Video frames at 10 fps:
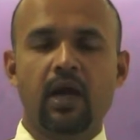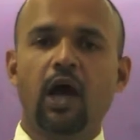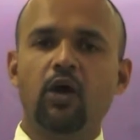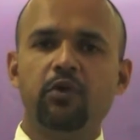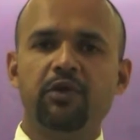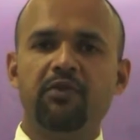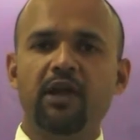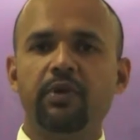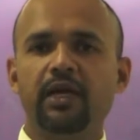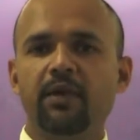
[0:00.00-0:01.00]
How do we
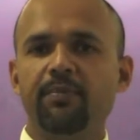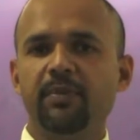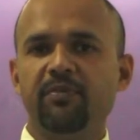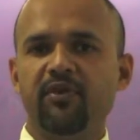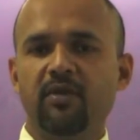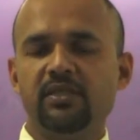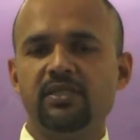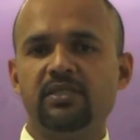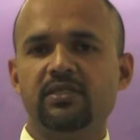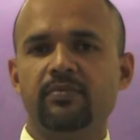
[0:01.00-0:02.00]
evaluate company
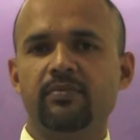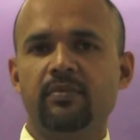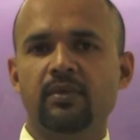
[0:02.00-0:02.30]
performance?